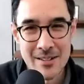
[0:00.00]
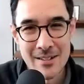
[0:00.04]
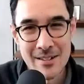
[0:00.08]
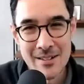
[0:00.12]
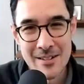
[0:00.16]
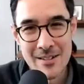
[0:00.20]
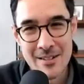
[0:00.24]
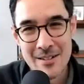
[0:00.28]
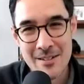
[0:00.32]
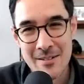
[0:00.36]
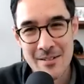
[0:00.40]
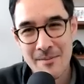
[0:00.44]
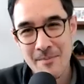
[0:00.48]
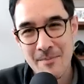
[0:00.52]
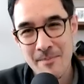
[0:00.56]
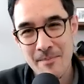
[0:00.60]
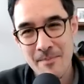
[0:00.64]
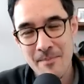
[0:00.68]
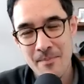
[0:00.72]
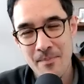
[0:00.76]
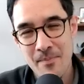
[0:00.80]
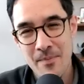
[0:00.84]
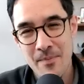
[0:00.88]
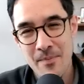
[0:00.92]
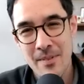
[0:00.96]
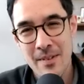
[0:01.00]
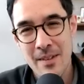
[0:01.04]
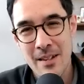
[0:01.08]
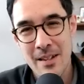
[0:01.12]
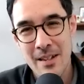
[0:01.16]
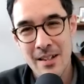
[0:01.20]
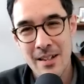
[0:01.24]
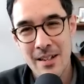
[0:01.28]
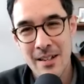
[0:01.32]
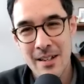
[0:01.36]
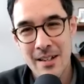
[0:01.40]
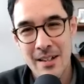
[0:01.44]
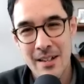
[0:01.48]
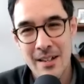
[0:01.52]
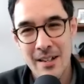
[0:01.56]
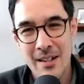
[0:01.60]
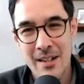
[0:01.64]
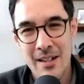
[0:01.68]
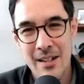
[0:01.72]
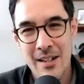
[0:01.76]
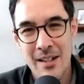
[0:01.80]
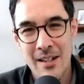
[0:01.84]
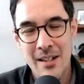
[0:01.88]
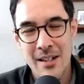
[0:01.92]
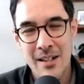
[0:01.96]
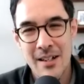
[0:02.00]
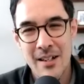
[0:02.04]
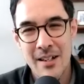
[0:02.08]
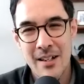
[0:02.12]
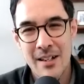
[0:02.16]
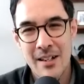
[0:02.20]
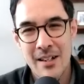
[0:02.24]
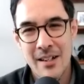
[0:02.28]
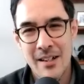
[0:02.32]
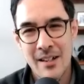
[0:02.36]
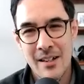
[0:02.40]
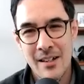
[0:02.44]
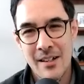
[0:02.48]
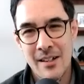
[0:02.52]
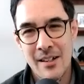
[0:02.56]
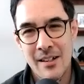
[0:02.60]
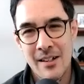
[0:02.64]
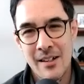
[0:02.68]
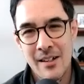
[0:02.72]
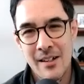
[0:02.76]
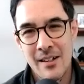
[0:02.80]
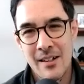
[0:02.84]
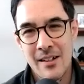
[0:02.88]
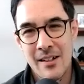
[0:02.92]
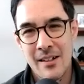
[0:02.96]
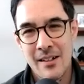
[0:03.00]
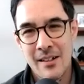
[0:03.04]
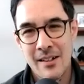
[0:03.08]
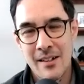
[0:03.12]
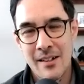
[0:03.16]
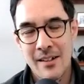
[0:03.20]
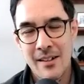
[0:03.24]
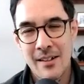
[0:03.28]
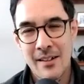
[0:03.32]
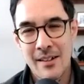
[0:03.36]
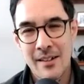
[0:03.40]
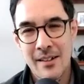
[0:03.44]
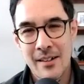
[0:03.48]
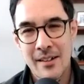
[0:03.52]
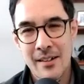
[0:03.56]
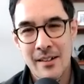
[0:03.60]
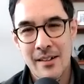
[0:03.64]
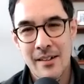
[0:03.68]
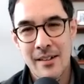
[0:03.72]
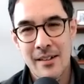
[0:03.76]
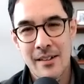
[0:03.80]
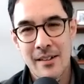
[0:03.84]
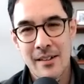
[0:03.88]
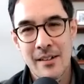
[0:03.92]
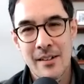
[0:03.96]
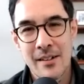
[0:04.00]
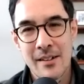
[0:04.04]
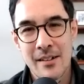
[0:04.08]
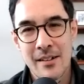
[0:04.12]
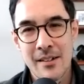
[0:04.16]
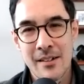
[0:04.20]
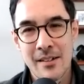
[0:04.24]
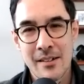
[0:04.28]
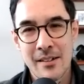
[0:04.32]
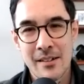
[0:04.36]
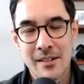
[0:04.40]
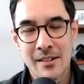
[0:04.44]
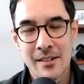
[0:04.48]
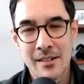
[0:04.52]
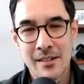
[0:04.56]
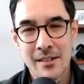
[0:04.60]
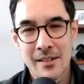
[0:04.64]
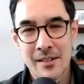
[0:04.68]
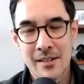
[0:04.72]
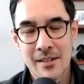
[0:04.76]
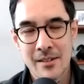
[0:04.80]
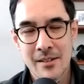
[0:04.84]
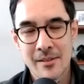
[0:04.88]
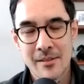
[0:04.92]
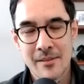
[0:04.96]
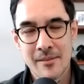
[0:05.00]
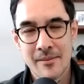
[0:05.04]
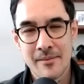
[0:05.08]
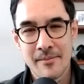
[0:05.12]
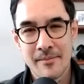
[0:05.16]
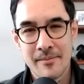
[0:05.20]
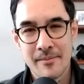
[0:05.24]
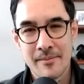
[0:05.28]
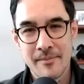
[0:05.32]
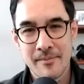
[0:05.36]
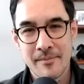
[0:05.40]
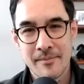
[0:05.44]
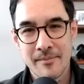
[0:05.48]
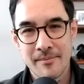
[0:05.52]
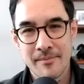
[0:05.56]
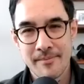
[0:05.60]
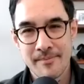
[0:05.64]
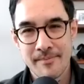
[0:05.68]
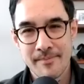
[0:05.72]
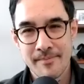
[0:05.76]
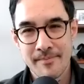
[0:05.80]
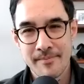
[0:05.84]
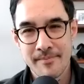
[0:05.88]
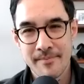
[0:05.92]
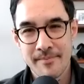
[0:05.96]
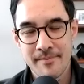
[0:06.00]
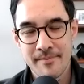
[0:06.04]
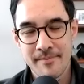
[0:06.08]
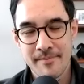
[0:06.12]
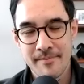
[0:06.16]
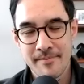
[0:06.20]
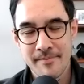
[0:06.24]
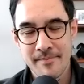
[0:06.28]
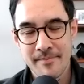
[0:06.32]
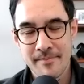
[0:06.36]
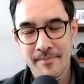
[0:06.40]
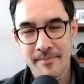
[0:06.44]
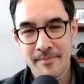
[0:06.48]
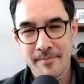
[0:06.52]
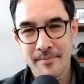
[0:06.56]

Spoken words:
No words are spoken by the person on screen.